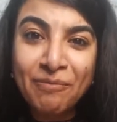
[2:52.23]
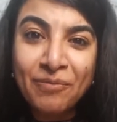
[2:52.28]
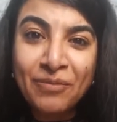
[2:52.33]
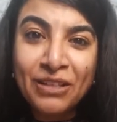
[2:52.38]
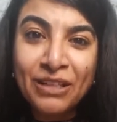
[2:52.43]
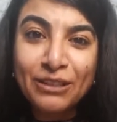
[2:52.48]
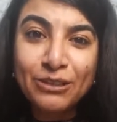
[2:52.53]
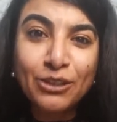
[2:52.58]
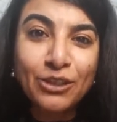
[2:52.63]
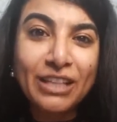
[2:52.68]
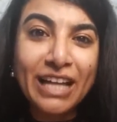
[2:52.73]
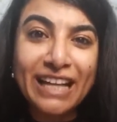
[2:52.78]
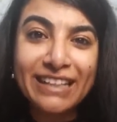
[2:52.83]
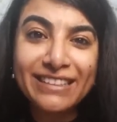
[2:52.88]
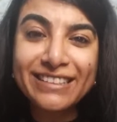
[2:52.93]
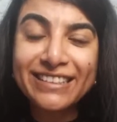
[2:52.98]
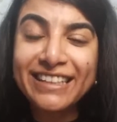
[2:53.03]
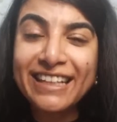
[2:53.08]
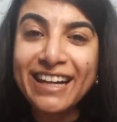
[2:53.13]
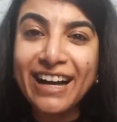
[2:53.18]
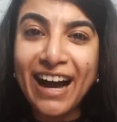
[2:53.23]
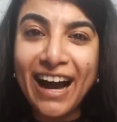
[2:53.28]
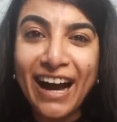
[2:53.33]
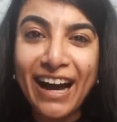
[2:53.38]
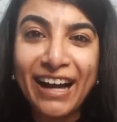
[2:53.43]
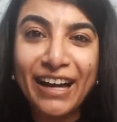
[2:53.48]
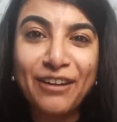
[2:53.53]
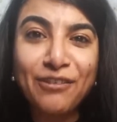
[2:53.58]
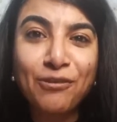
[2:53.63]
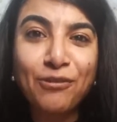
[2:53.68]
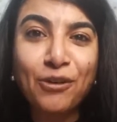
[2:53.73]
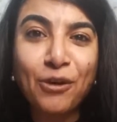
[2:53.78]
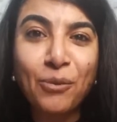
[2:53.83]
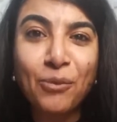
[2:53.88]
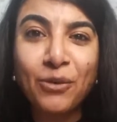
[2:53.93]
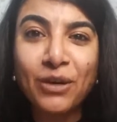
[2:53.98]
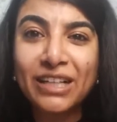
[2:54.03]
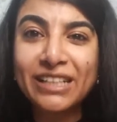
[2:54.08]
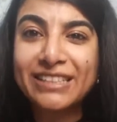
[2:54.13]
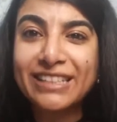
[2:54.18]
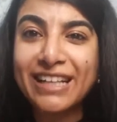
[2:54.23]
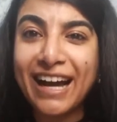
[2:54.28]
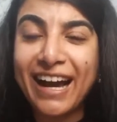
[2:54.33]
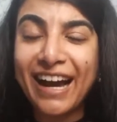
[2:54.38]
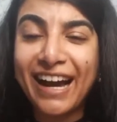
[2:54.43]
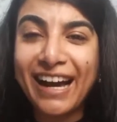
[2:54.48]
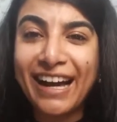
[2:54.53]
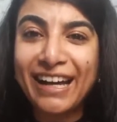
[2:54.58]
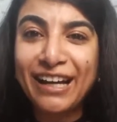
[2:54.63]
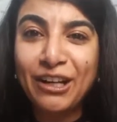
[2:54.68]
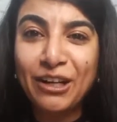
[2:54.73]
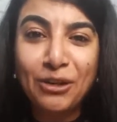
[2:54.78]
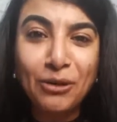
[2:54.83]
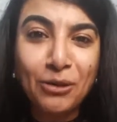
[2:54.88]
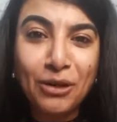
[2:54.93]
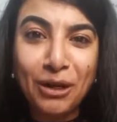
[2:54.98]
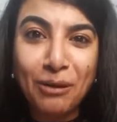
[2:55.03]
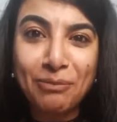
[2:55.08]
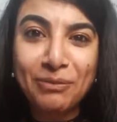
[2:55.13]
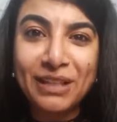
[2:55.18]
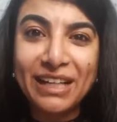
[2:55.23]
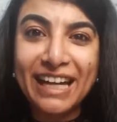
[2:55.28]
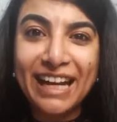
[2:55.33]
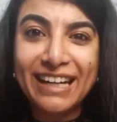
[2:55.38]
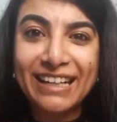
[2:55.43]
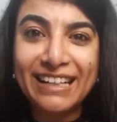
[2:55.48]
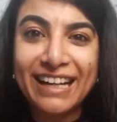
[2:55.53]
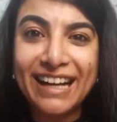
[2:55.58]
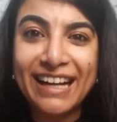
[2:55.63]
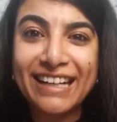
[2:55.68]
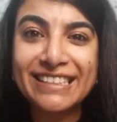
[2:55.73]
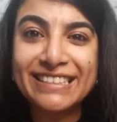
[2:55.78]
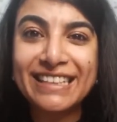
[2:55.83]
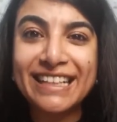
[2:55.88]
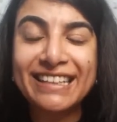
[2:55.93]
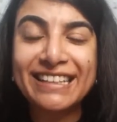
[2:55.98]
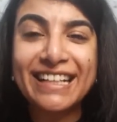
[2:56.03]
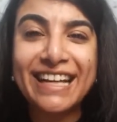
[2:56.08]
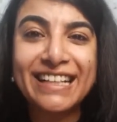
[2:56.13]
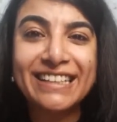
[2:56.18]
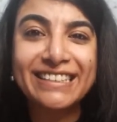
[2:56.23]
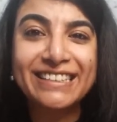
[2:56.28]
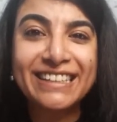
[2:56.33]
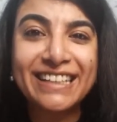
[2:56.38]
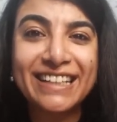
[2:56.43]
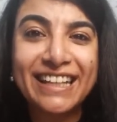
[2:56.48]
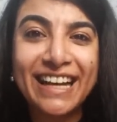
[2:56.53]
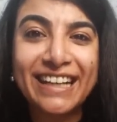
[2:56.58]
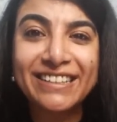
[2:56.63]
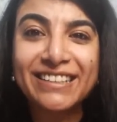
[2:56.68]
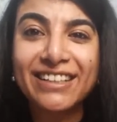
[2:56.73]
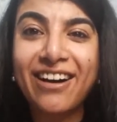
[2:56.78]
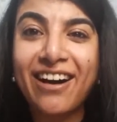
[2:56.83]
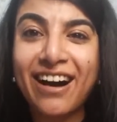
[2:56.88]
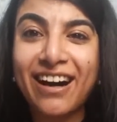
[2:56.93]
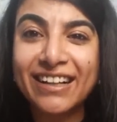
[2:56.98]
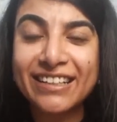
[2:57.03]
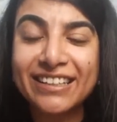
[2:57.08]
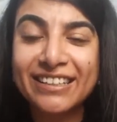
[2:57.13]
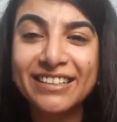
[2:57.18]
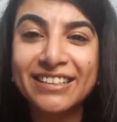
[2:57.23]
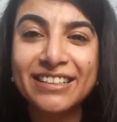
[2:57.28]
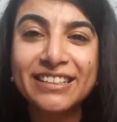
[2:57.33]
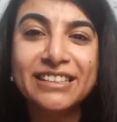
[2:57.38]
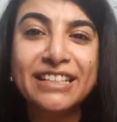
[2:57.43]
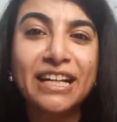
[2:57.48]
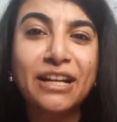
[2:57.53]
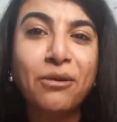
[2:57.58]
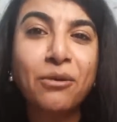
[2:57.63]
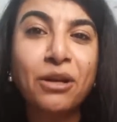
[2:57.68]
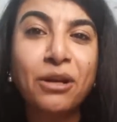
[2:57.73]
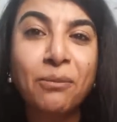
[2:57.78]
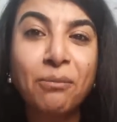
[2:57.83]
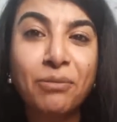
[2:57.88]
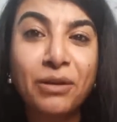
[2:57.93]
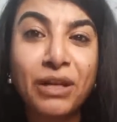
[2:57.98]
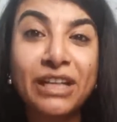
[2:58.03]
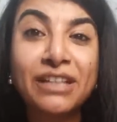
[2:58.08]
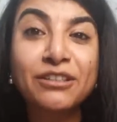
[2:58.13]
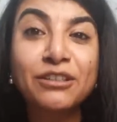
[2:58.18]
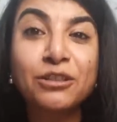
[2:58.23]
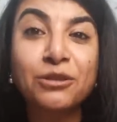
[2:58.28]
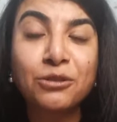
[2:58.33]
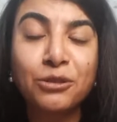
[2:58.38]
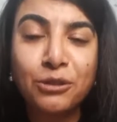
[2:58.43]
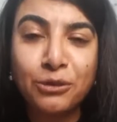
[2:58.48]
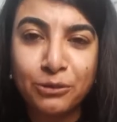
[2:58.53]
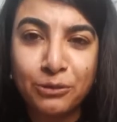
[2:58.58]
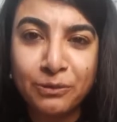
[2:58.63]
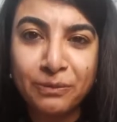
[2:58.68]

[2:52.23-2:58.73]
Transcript: So that's the eye from which I look up the headlines and then select the articles that I want to bring to you.